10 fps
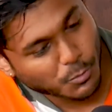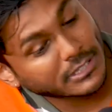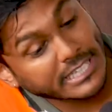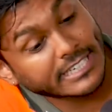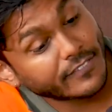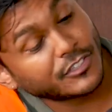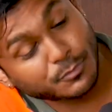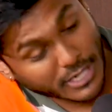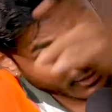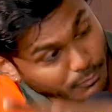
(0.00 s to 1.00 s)
is what they did. This
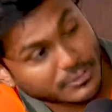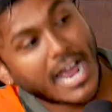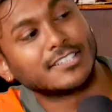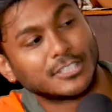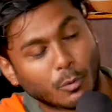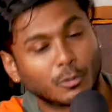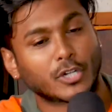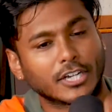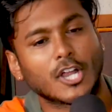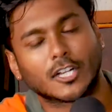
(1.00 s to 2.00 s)
kind of ties into what we were
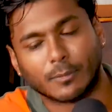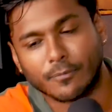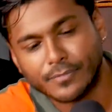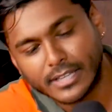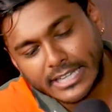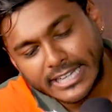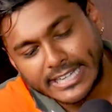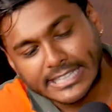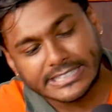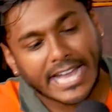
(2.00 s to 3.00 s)
trying to talk about.
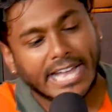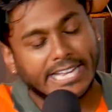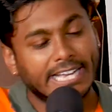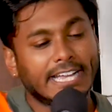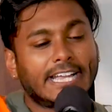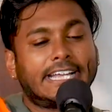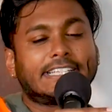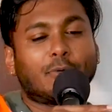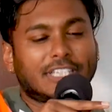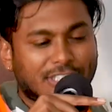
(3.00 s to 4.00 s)

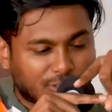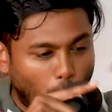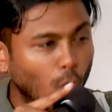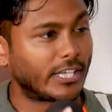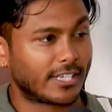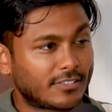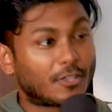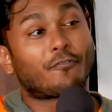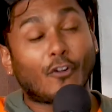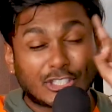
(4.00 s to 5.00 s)
When they stole it,
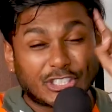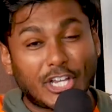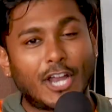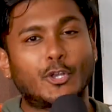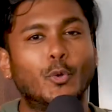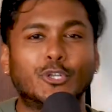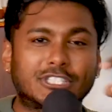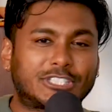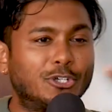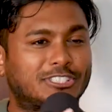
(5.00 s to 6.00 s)
the first thing you gotta do when you
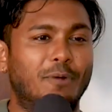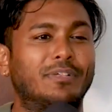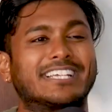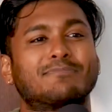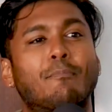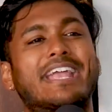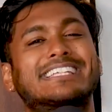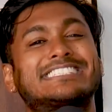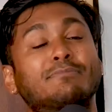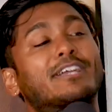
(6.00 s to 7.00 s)
steal something is make
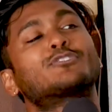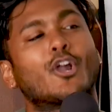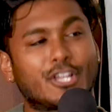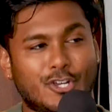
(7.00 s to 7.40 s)
it seem like it was already